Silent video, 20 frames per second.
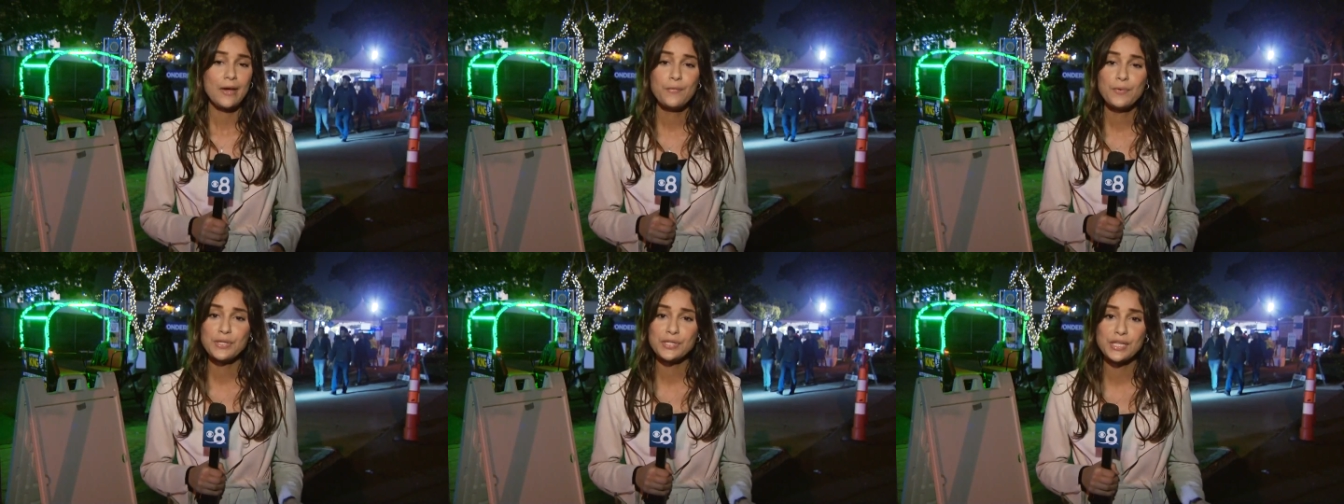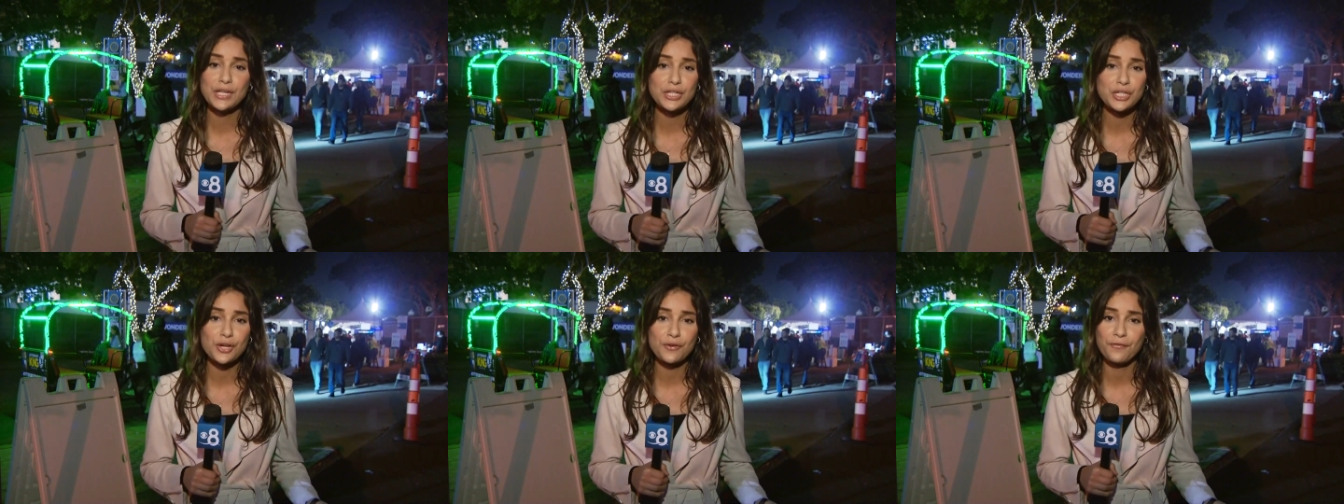It was
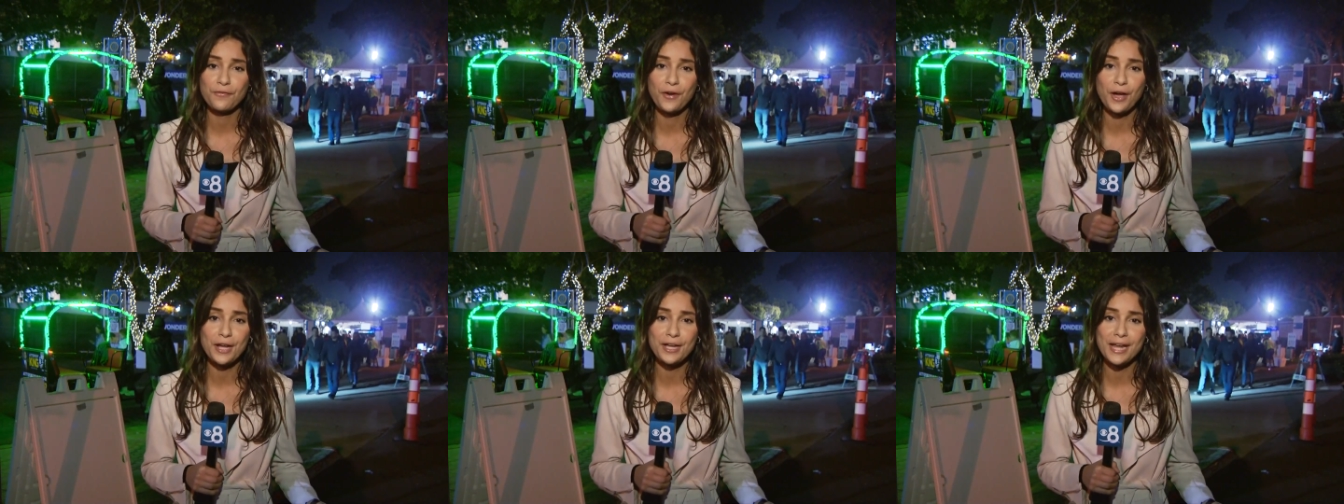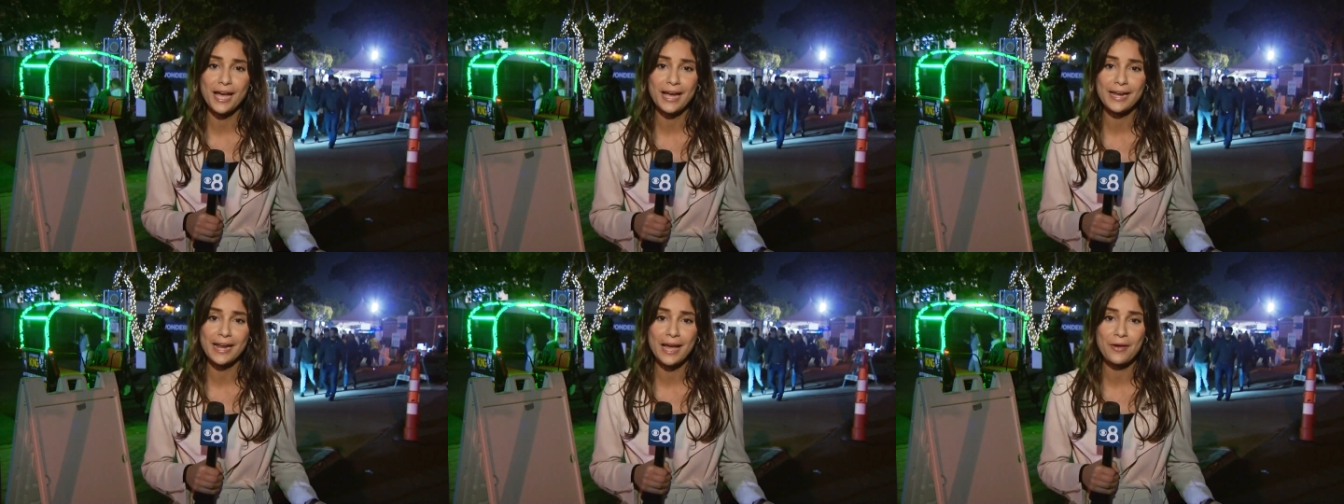such a fun
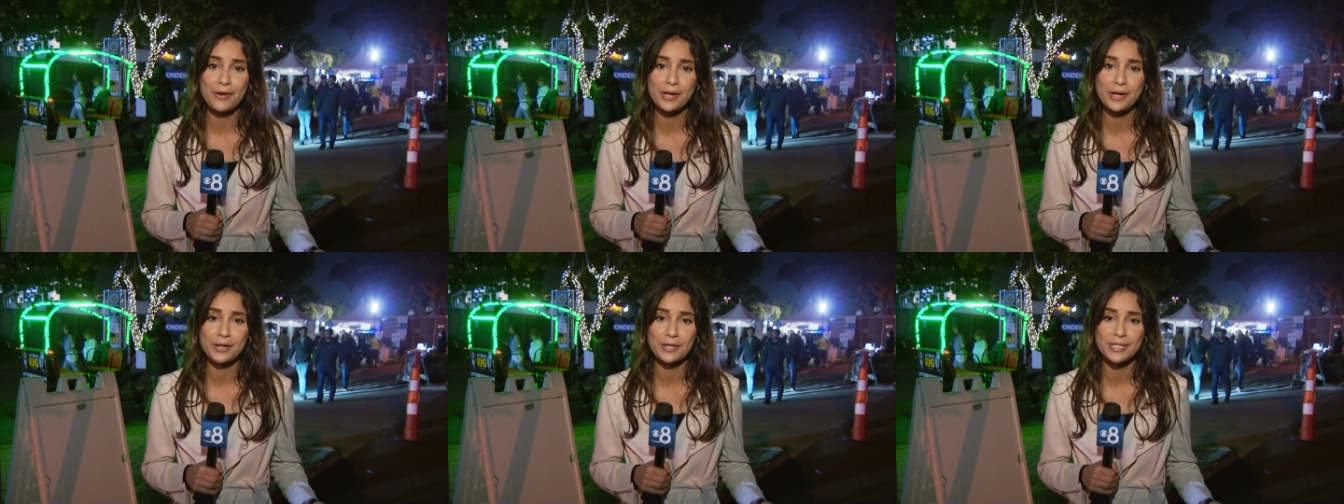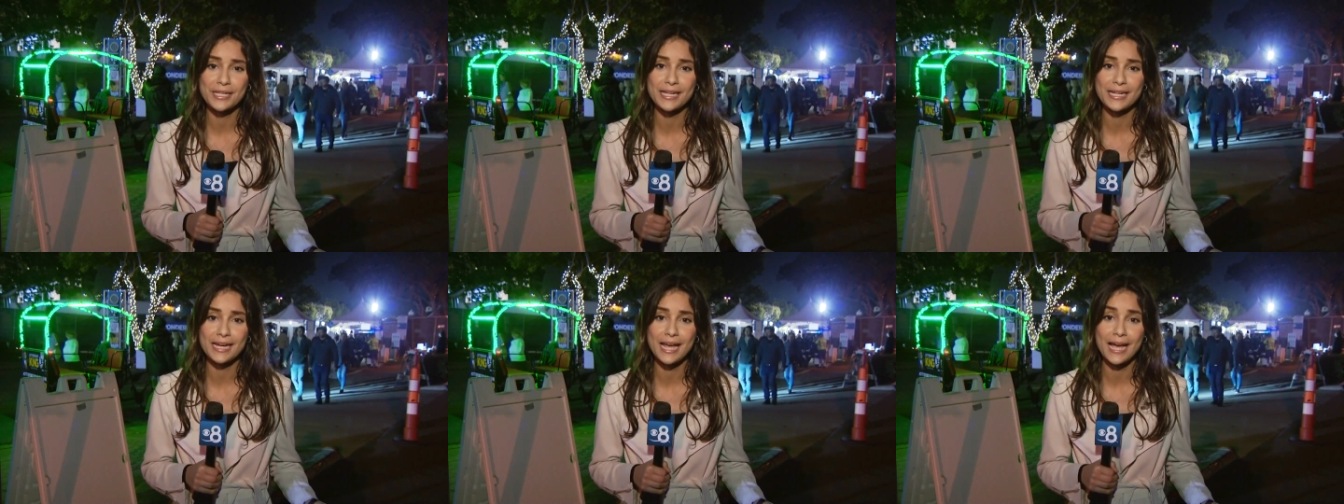night out
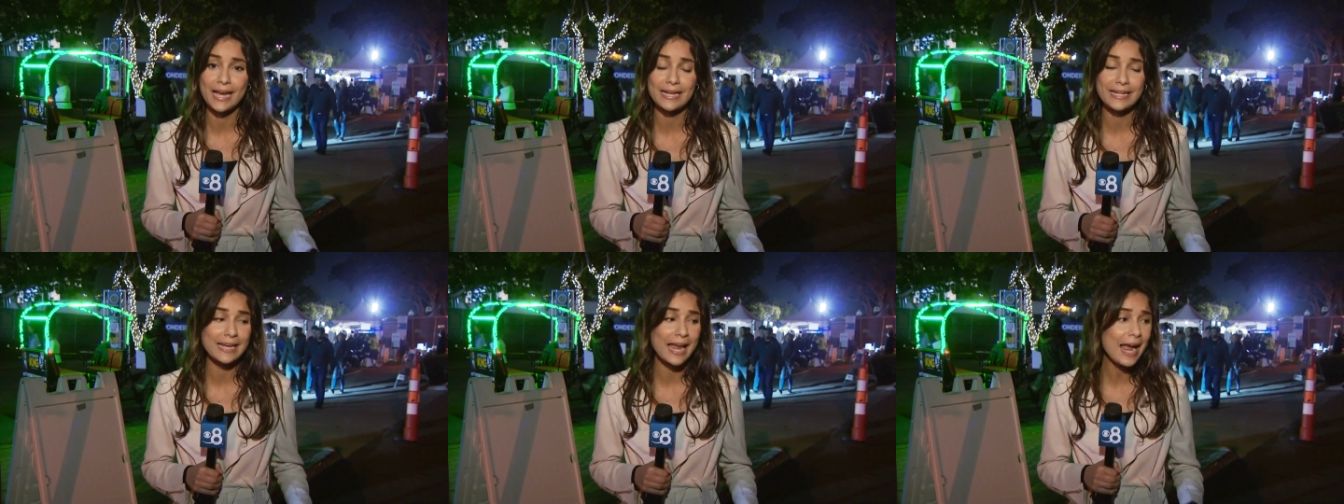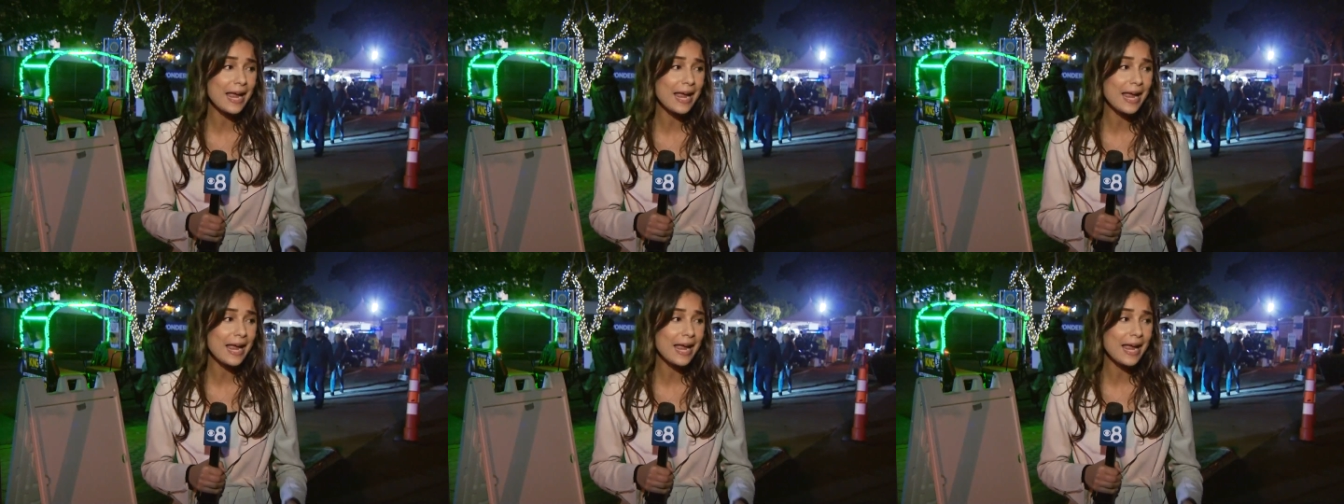here tonight.